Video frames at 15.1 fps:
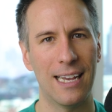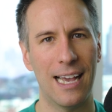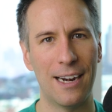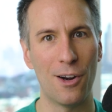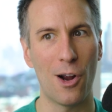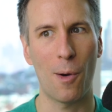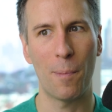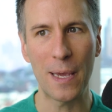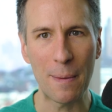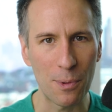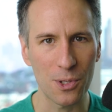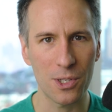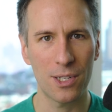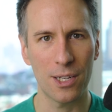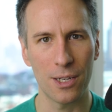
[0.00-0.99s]
I don't know. Are
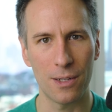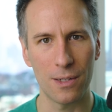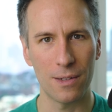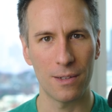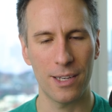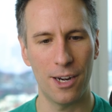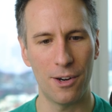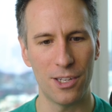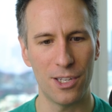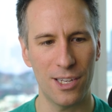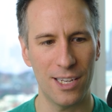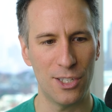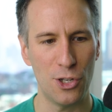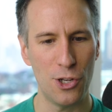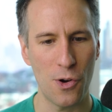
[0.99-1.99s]
people still, you know,
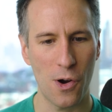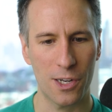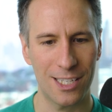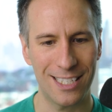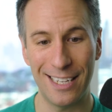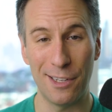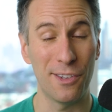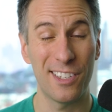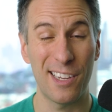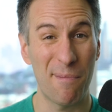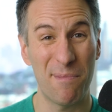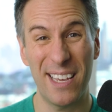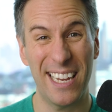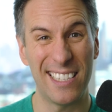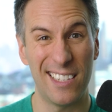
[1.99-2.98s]
is New York still
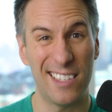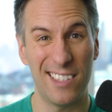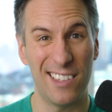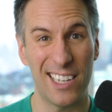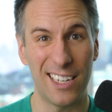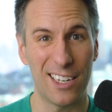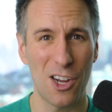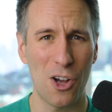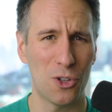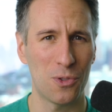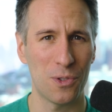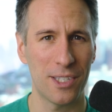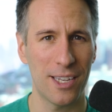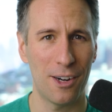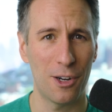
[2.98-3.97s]
something? Is it still like a
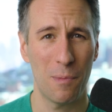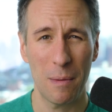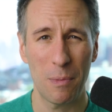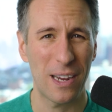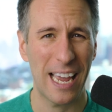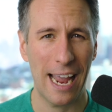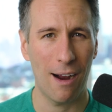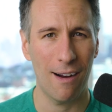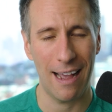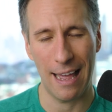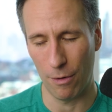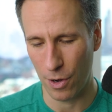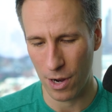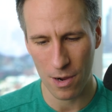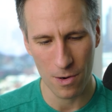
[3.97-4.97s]
cultural center? Do people care? I
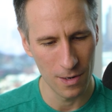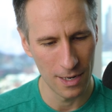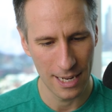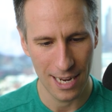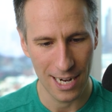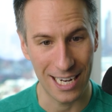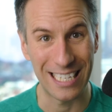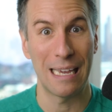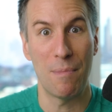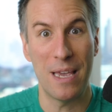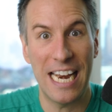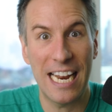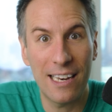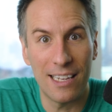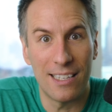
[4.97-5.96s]
don't know. Because I'm
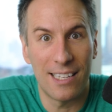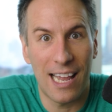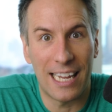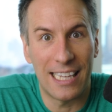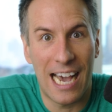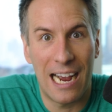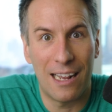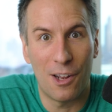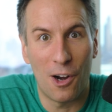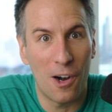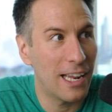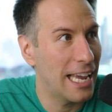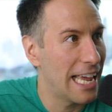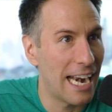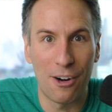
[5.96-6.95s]
in it. It's like the eye of the
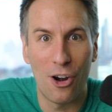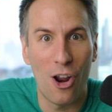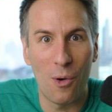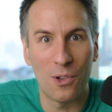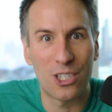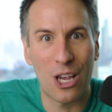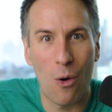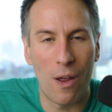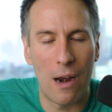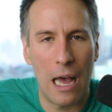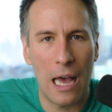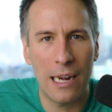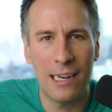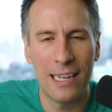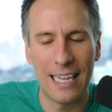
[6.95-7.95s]
hurricane. I don't know what's going
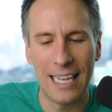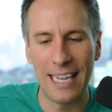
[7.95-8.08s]
on.